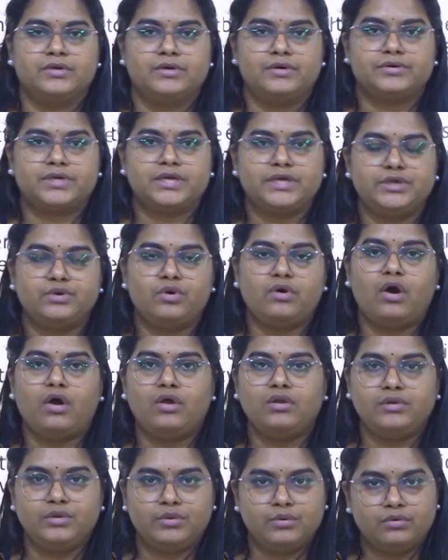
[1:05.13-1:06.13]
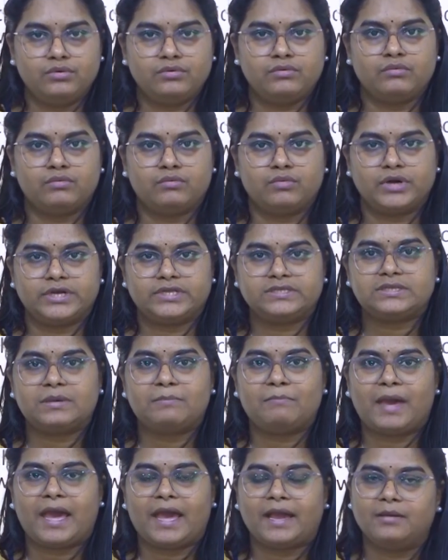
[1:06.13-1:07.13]
Okay, you all know what is a
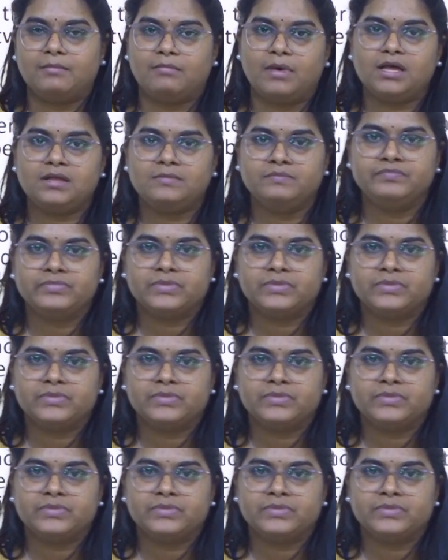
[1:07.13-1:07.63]
magma.